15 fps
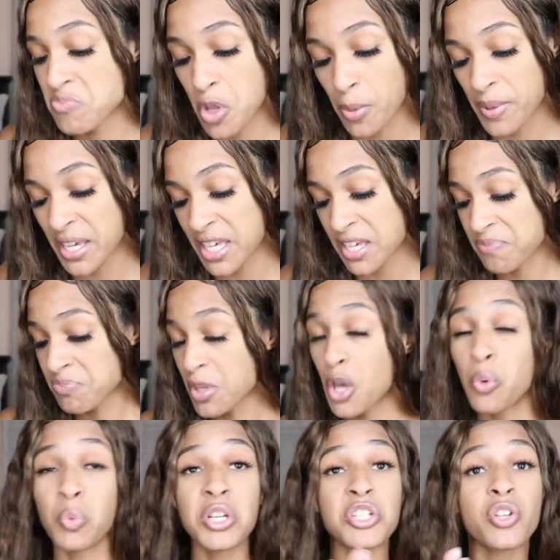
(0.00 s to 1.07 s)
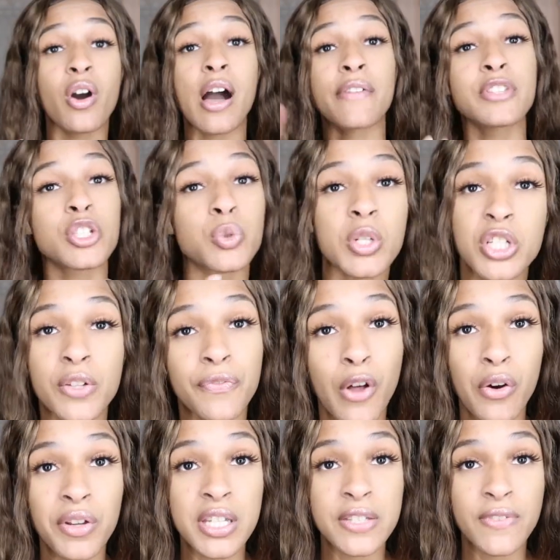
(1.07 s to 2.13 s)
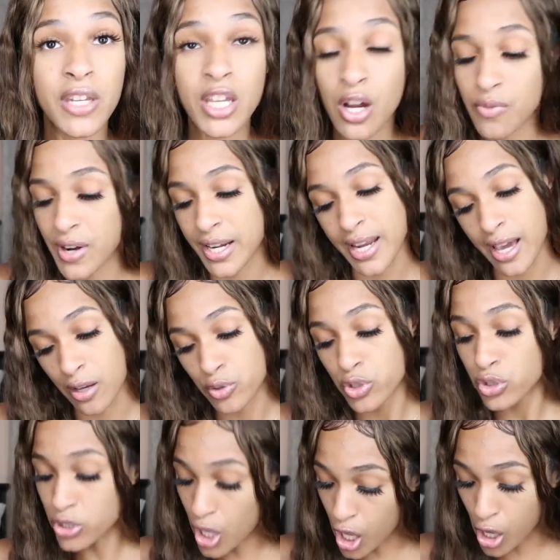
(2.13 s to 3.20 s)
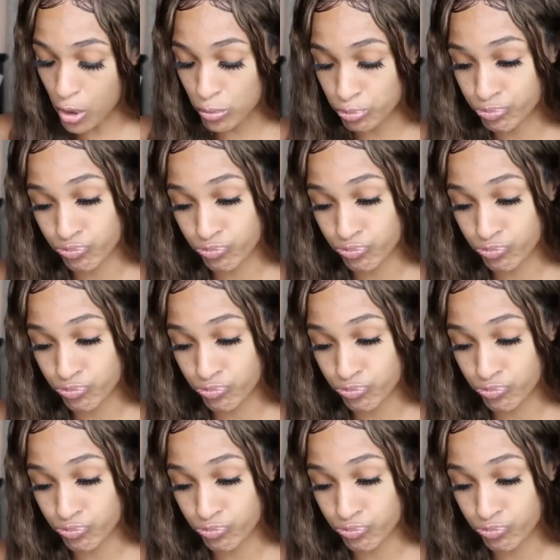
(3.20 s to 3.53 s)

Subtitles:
No biggie. We just gonna have to switch the flow of this video right now. So,